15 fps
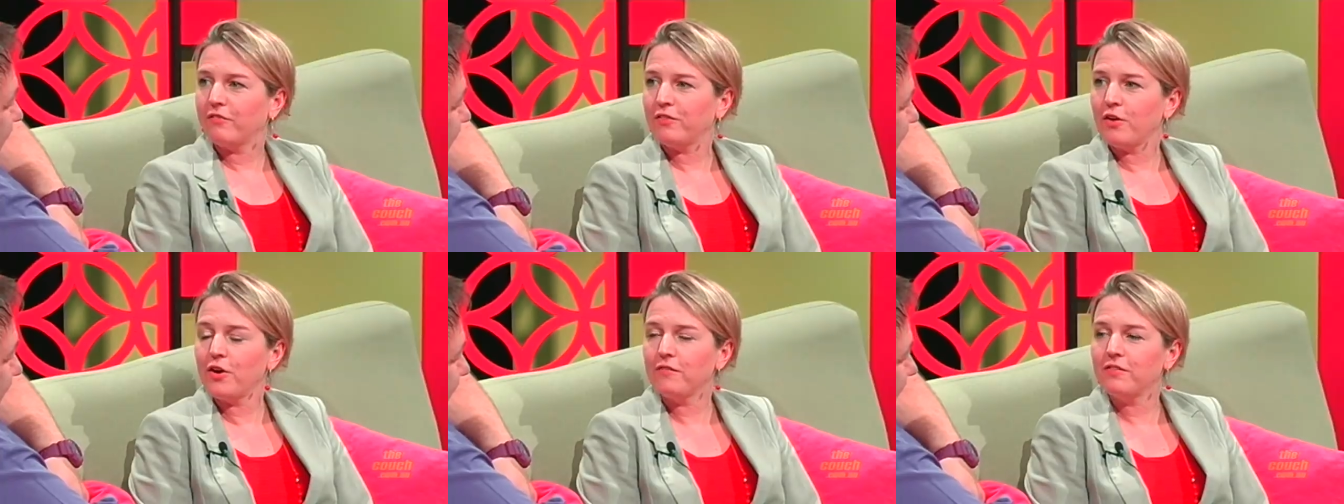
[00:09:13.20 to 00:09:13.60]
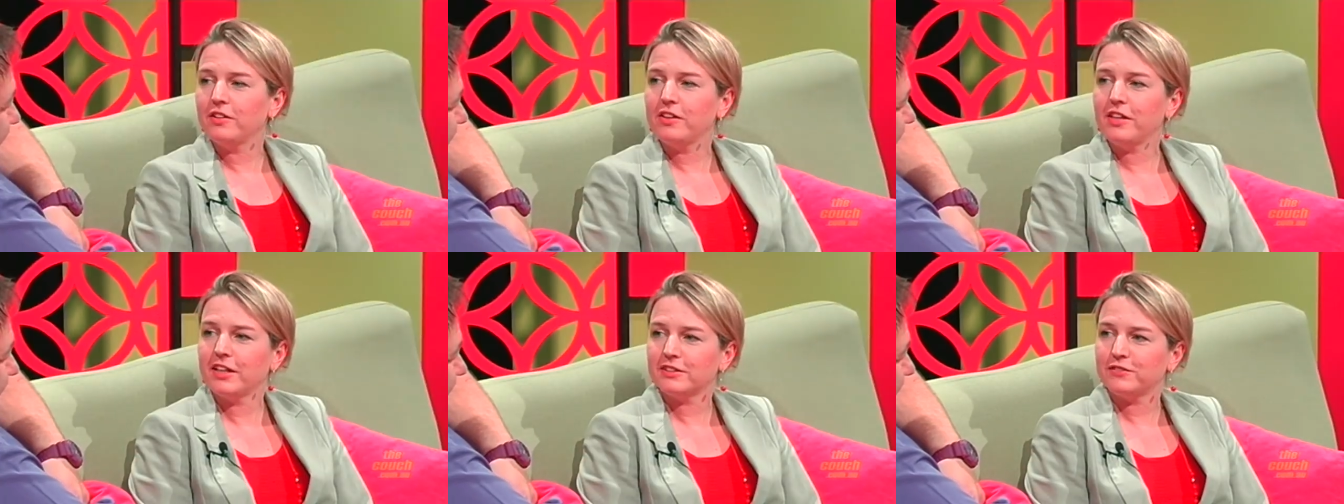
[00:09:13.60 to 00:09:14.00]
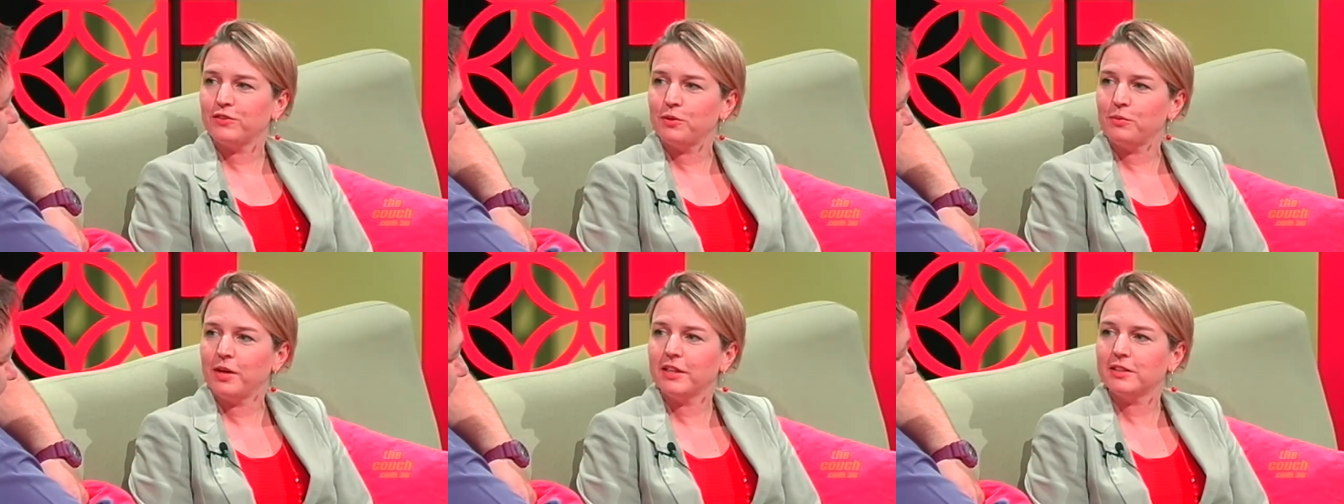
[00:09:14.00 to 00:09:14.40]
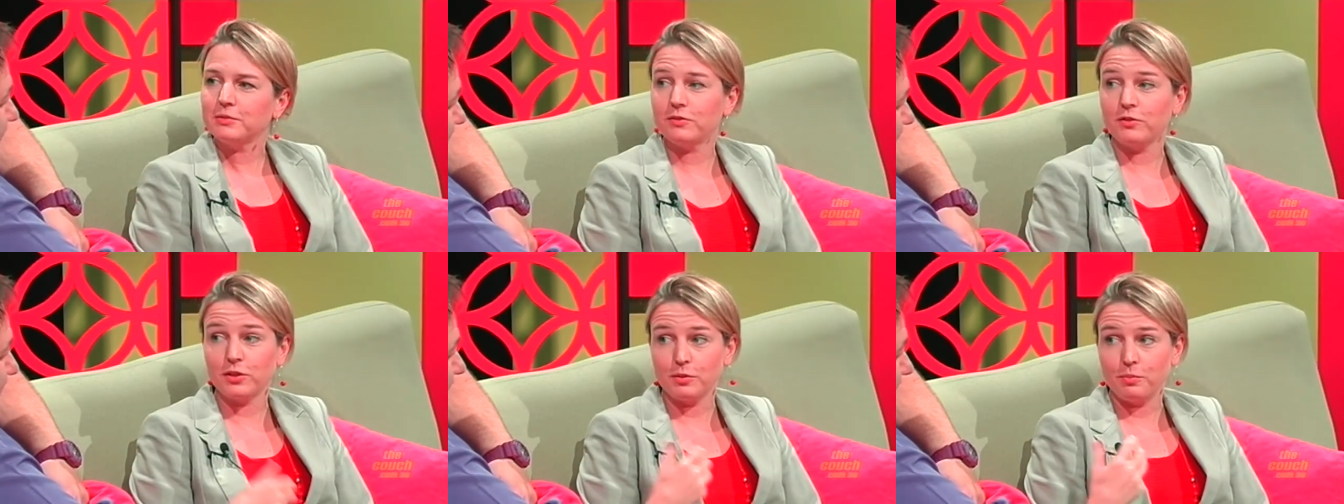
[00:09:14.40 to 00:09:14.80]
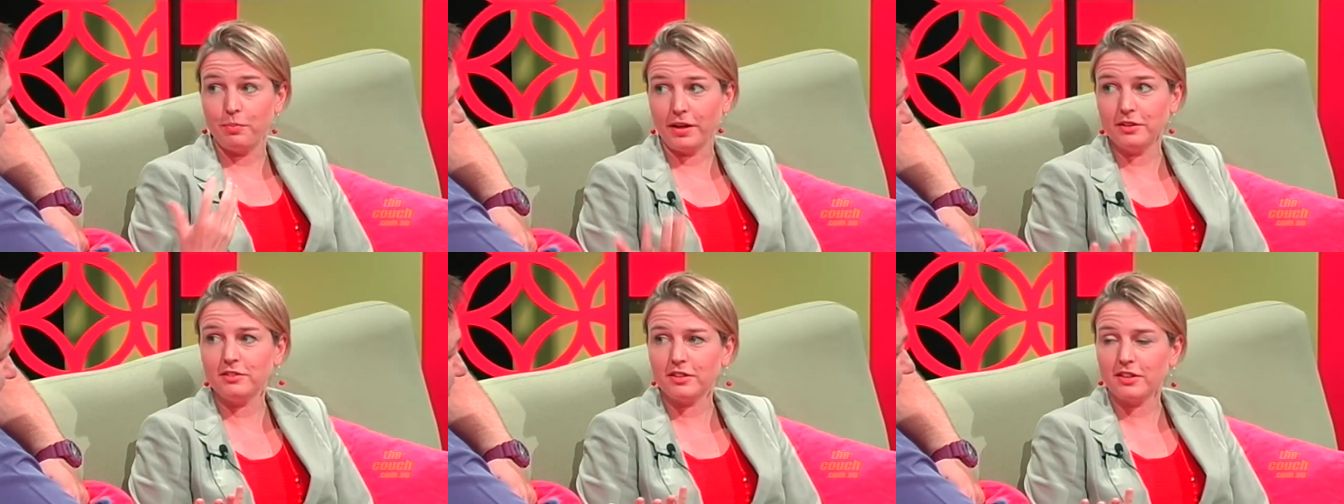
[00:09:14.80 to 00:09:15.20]
over the next few weeks, we've got the
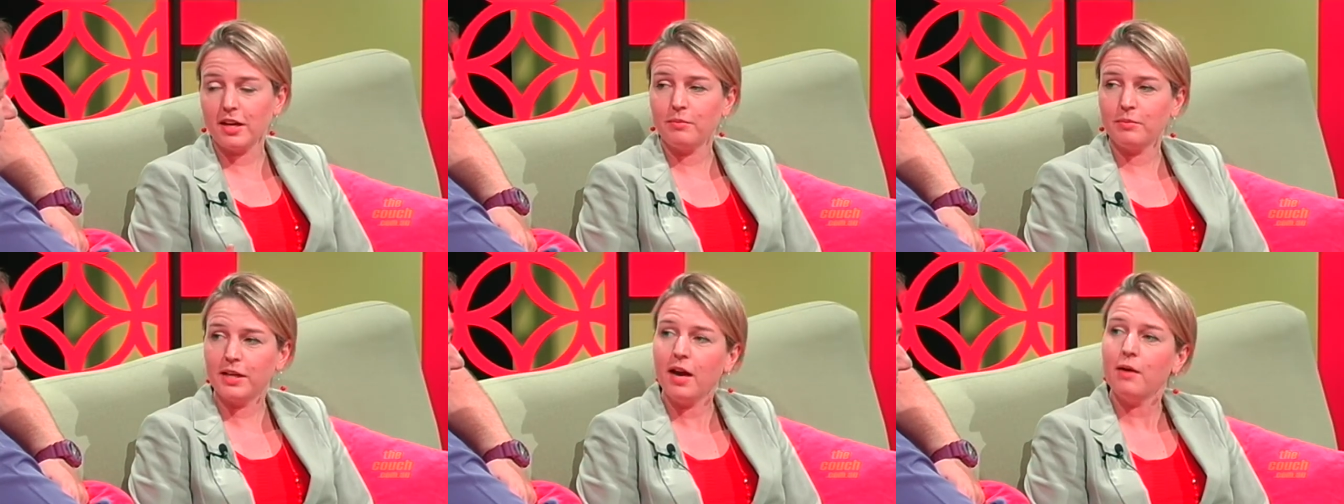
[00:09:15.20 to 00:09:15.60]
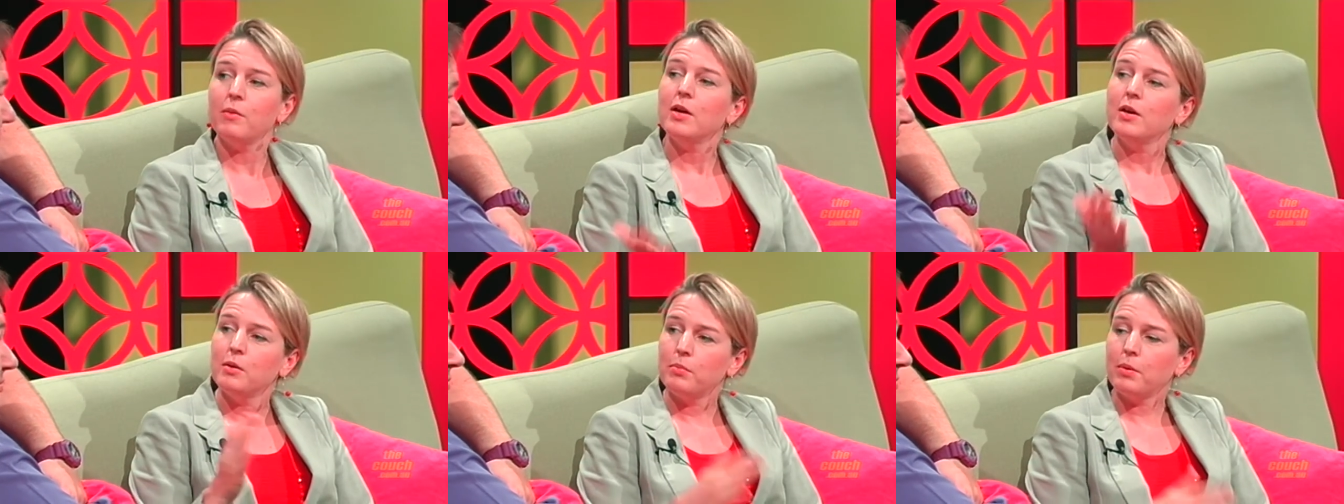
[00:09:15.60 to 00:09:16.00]
budget coming up. Mm -hmm.